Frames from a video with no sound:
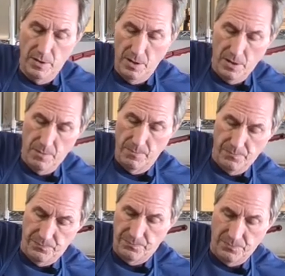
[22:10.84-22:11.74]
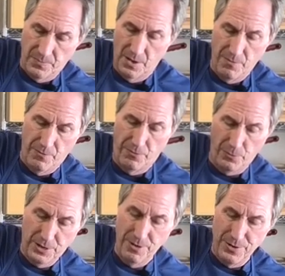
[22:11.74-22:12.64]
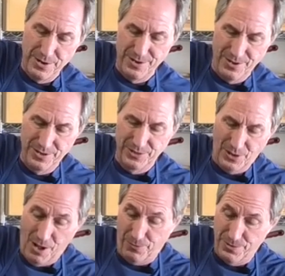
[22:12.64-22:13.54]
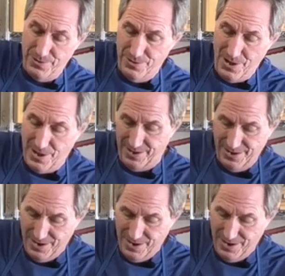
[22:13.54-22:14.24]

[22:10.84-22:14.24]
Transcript: um, forgiving is often not